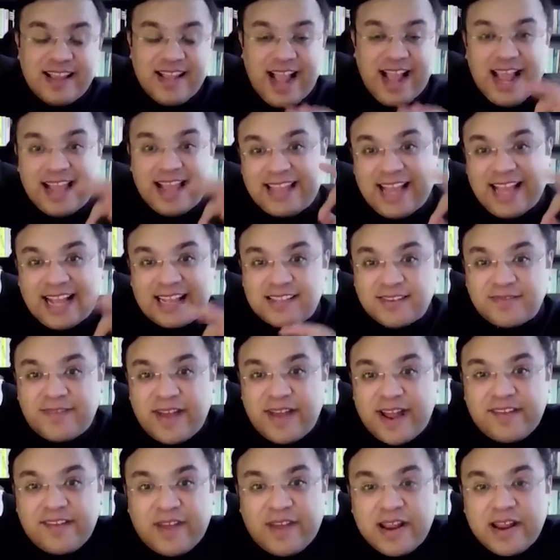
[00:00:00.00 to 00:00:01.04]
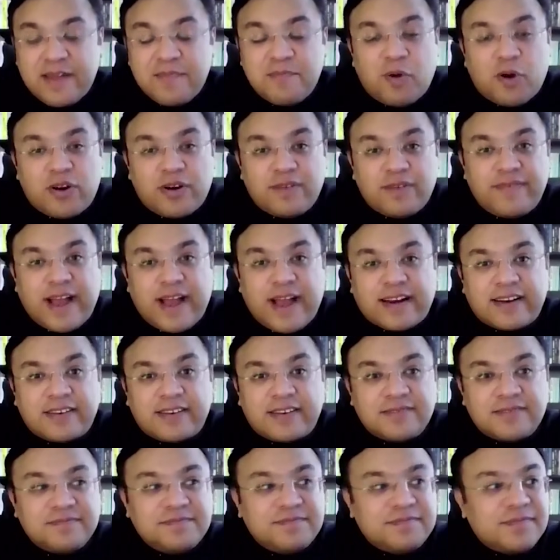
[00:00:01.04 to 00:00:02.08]
And that's a very, very important factor.
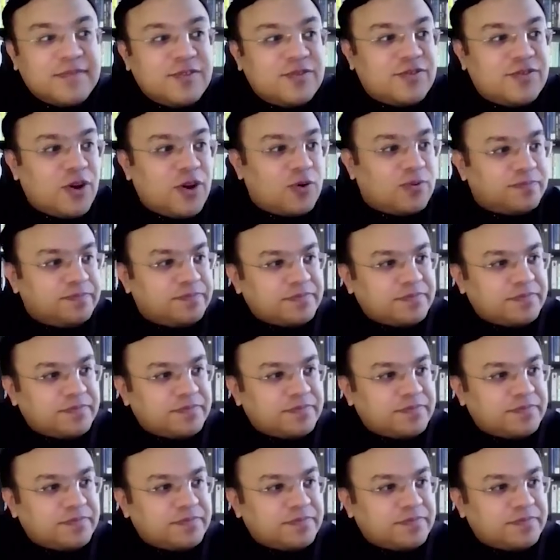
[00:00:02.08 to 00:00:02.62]
So,